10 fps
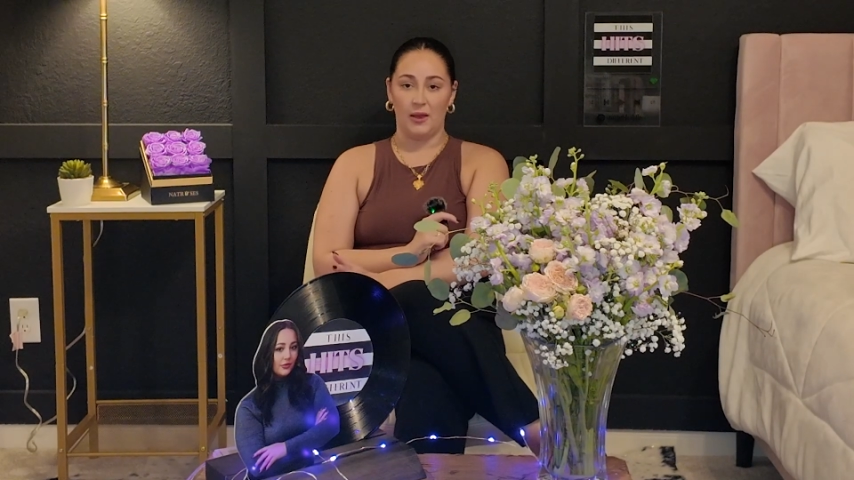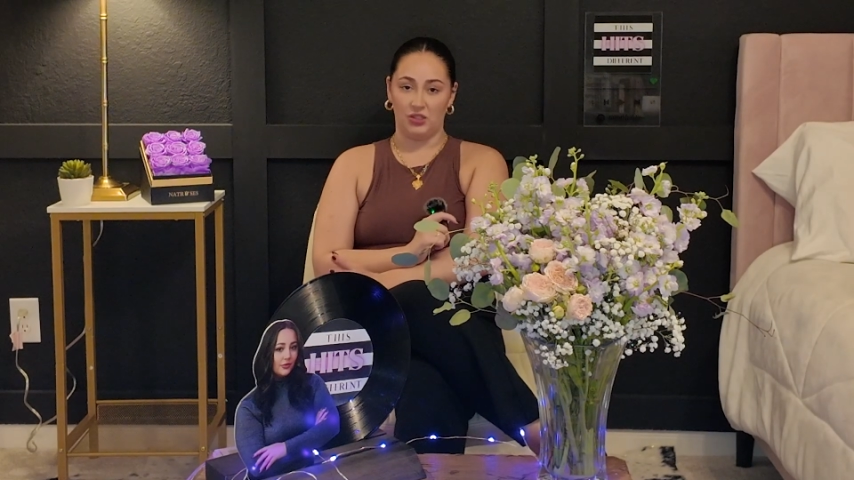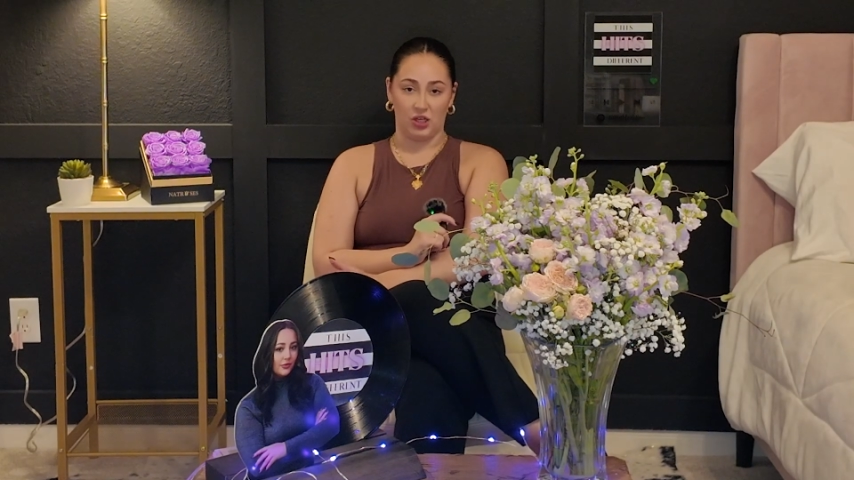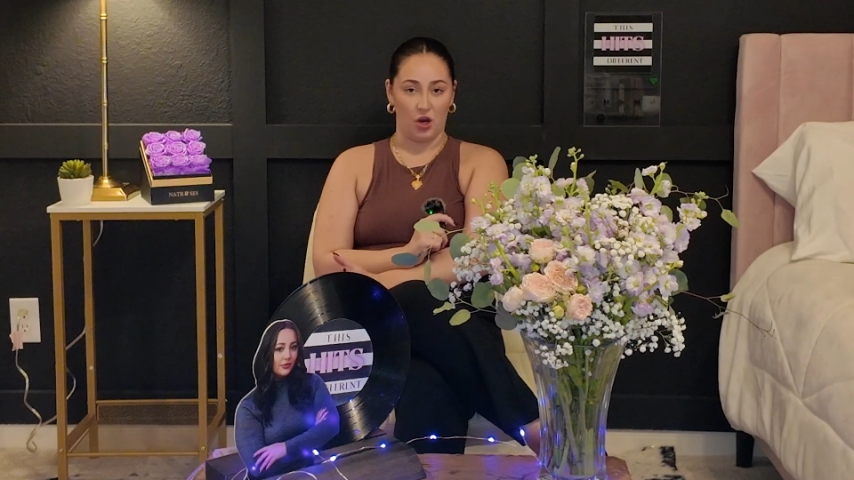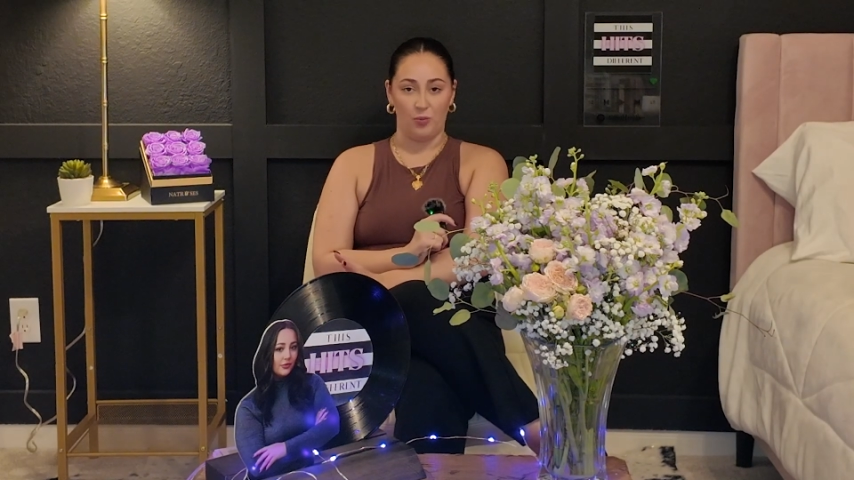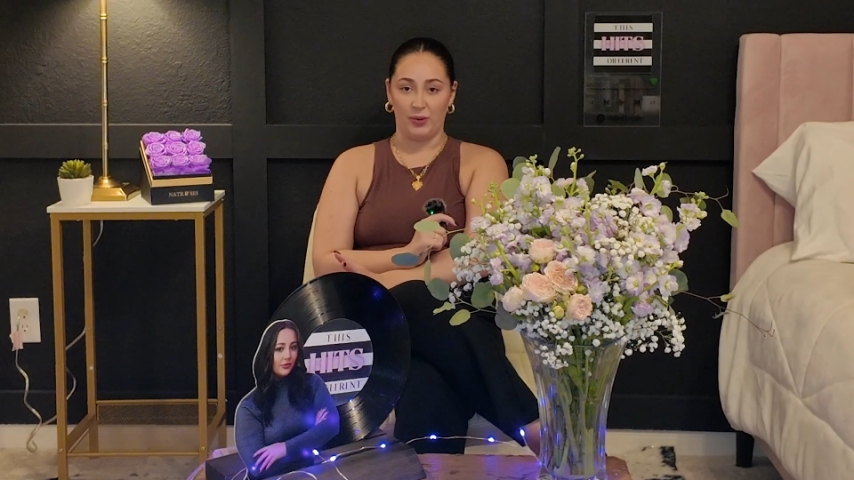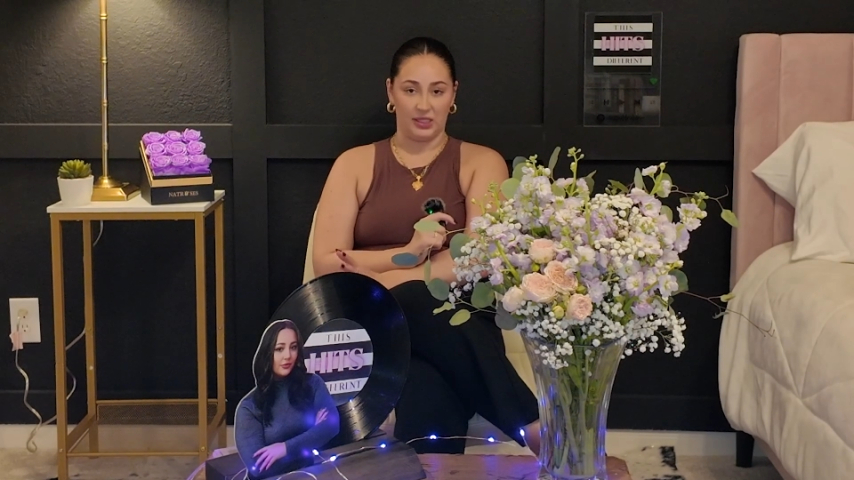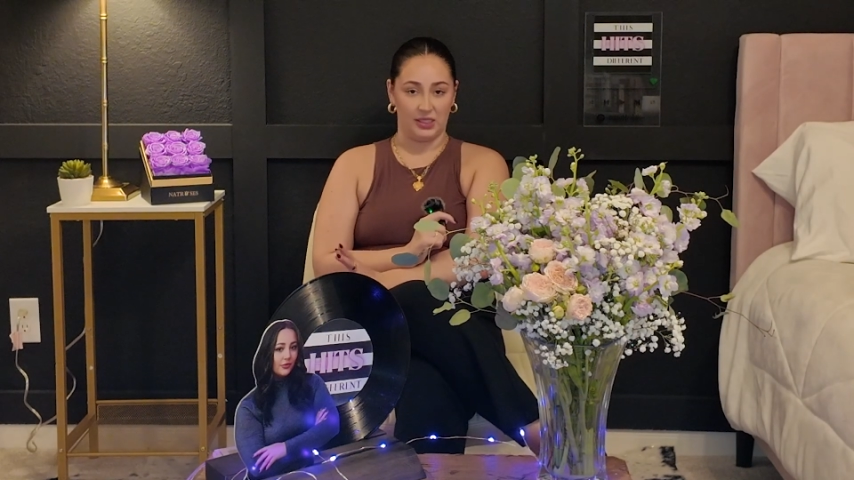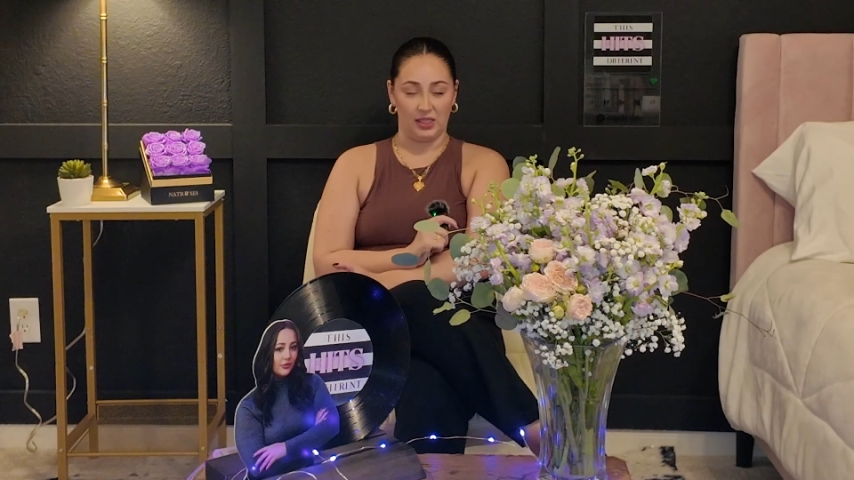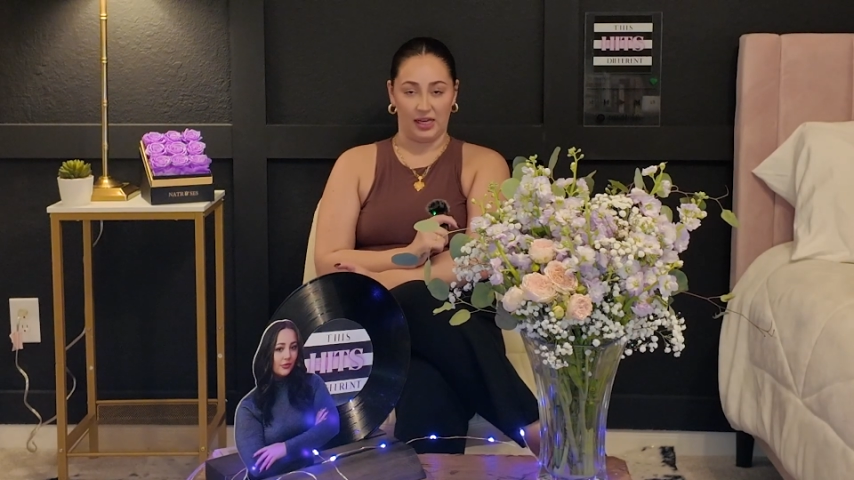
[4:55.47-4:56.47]
to cope with
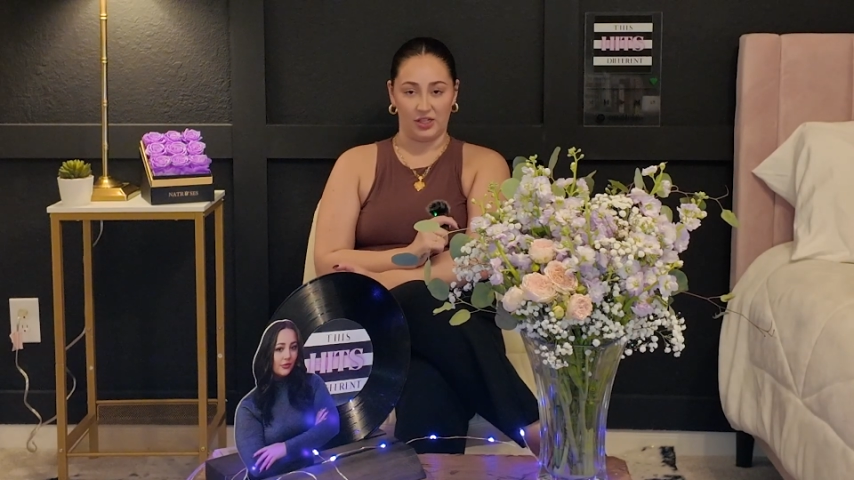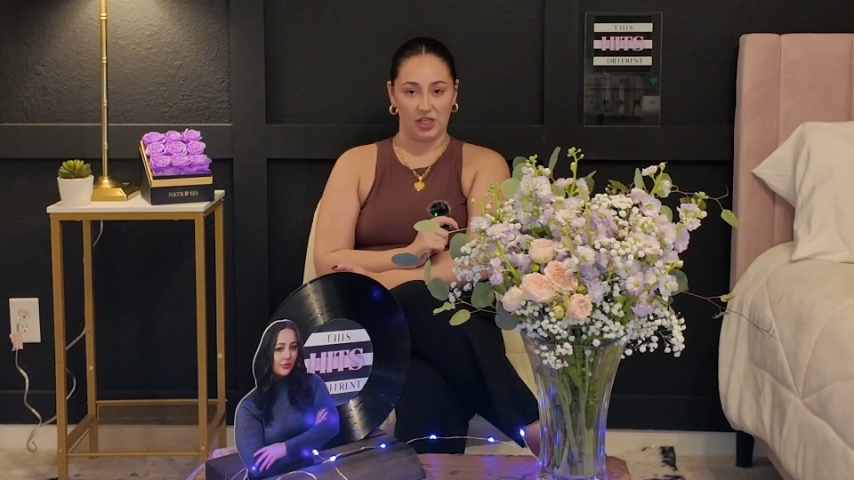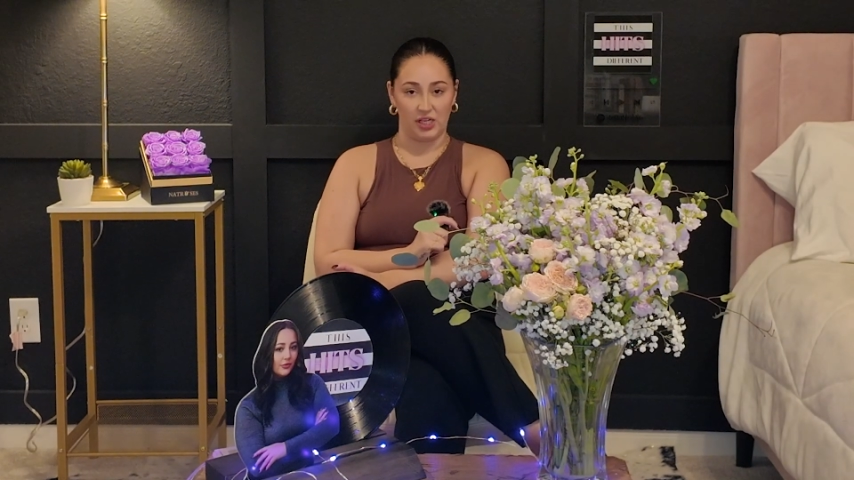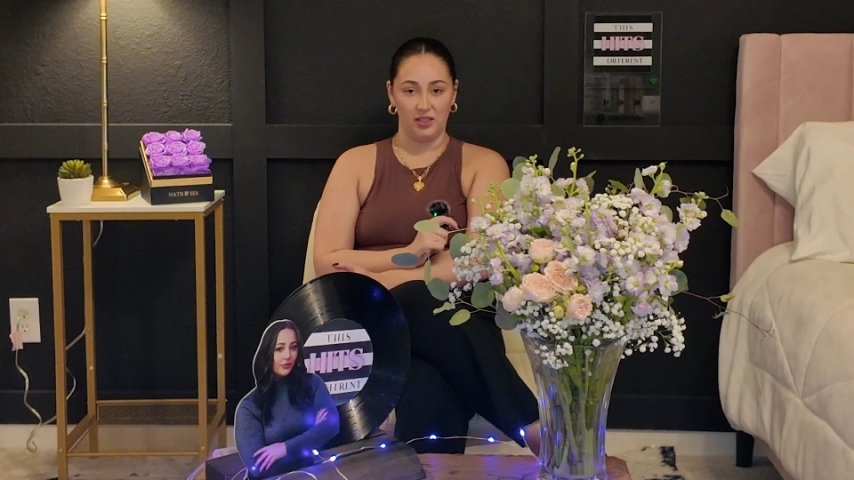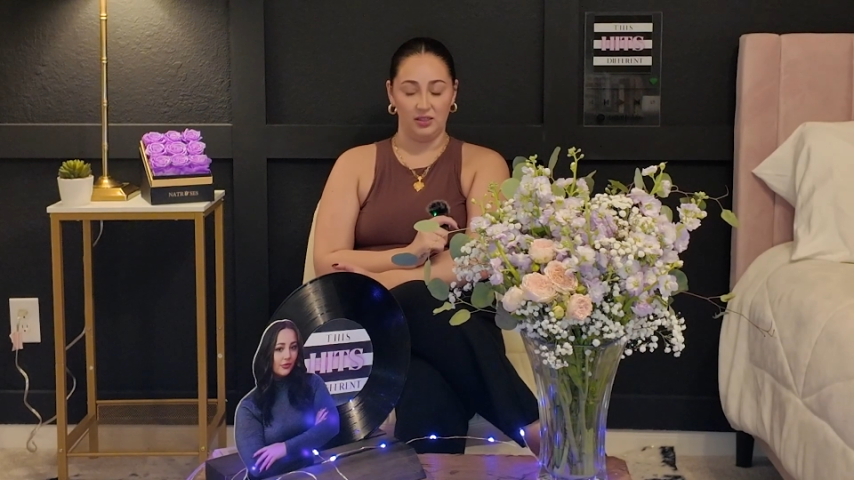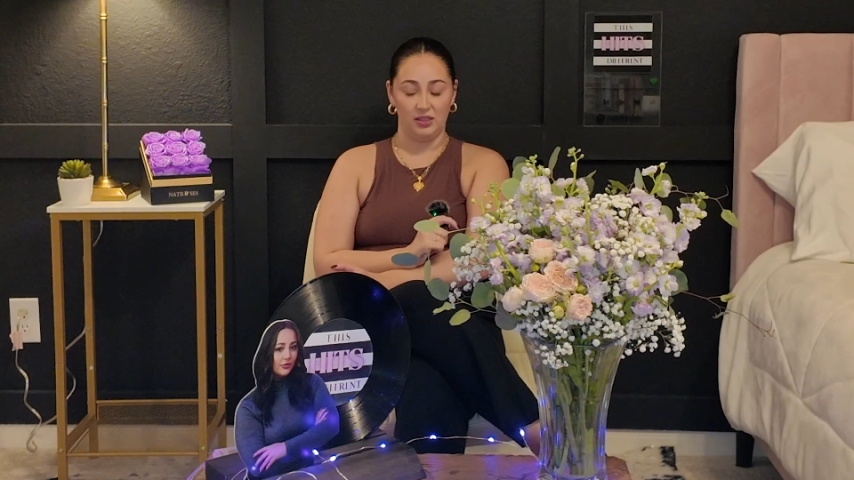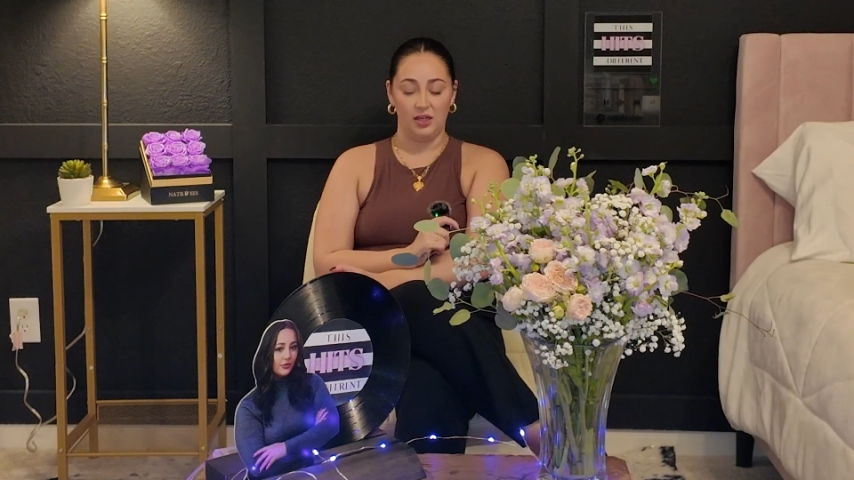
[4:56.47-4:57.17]
this election.